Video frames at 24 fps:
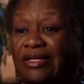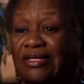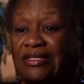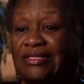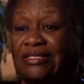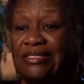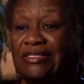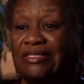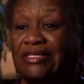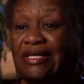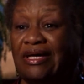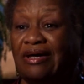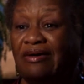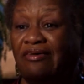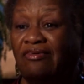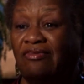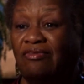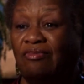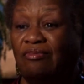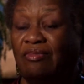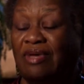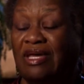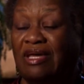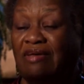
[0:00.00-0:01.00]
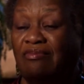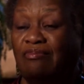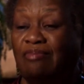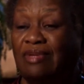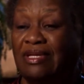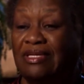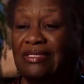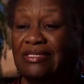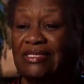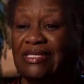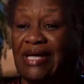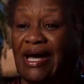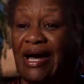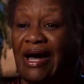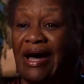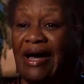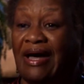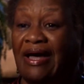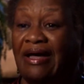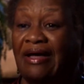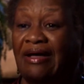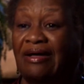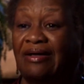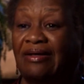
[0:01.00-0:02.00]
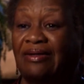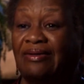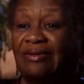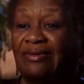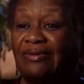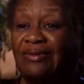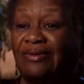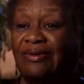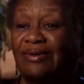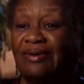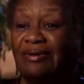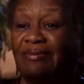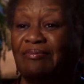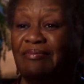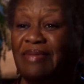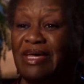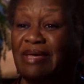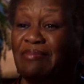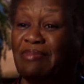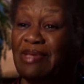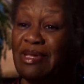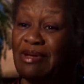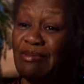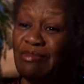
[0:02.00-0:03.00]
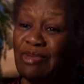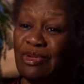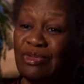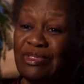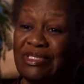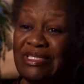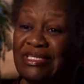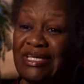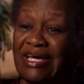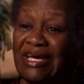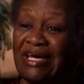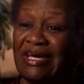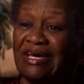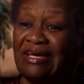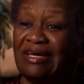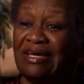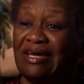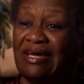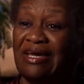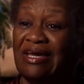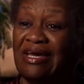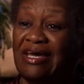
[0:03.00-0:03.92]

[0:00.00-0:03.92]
itself may have been tile or maybe a mosaic.